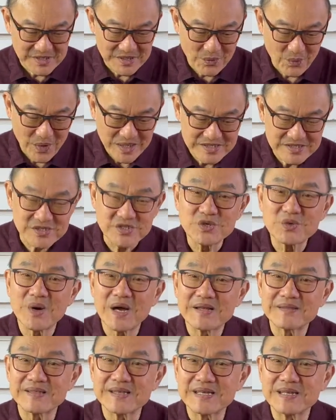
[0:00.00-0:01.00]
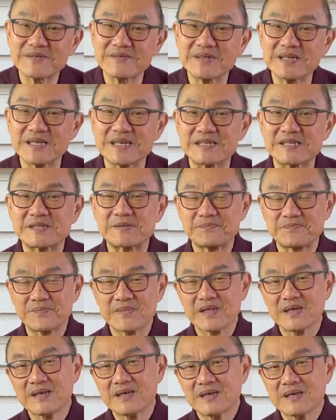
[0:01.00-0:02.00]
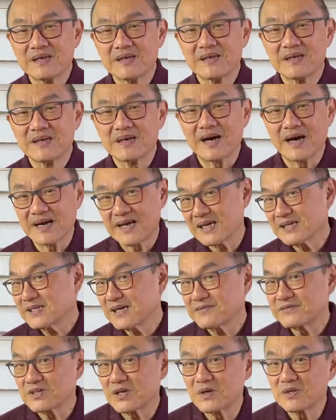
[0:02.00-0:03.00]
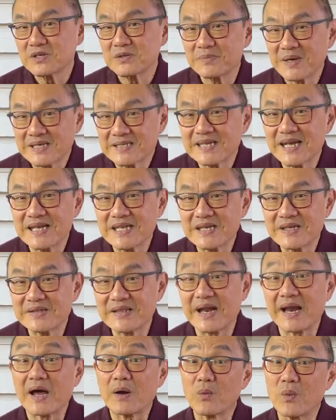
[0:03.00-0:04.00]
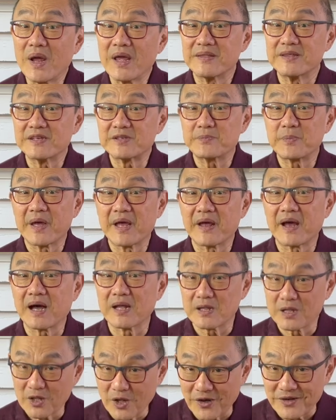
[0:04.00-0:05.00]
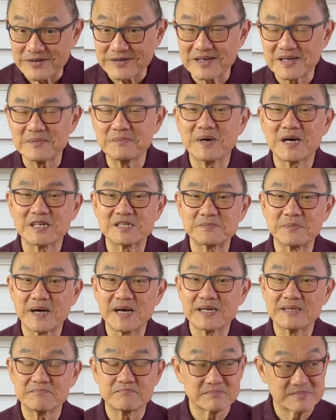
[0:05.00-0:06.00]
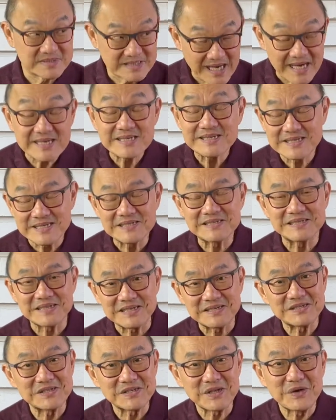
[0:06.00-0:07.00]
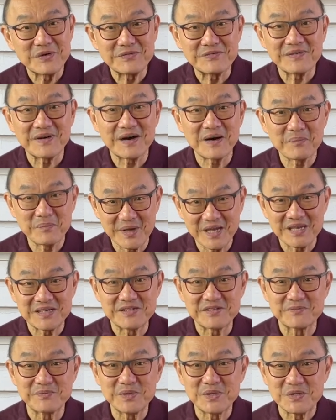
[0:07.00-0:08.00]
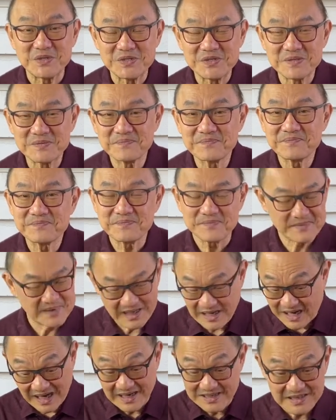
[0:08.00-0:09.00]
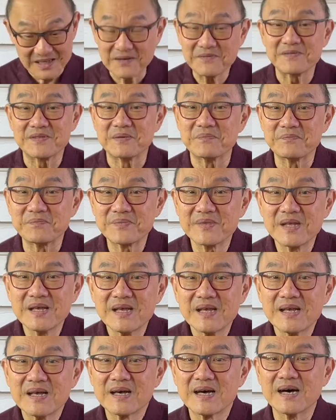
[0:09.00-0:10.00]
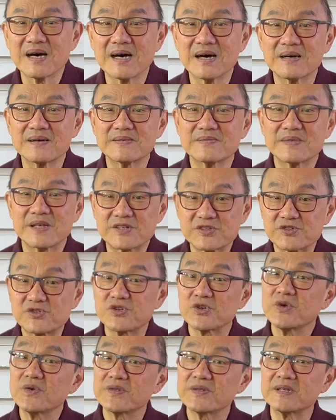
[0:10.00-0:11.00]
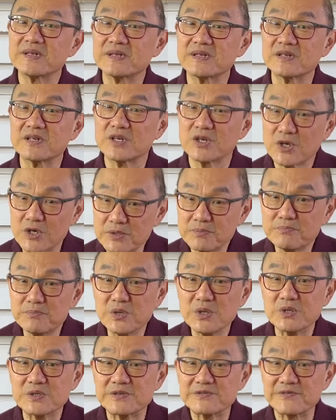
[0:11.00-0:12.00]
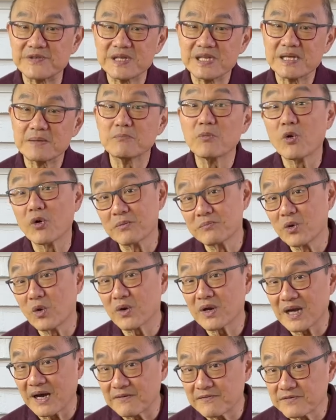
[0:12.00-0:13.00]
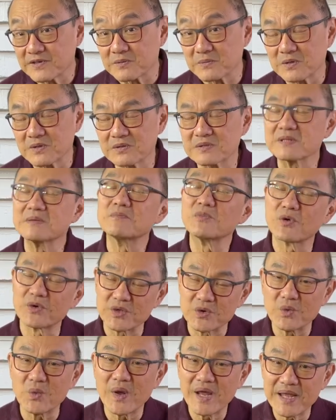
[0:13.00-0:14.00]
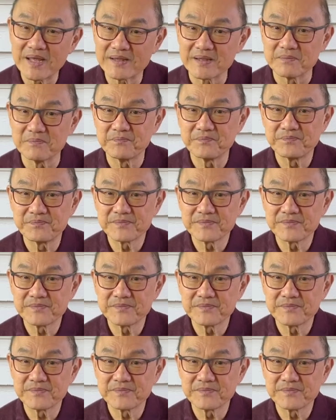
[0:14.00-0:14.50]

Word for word: what do I think of these? I guess I've told you by telling you that I wear this pair a lot amongst my 96 so far pairs of boots. I love them. Uh, there's truth in good boots feeling more and more comfortable the more you wear them.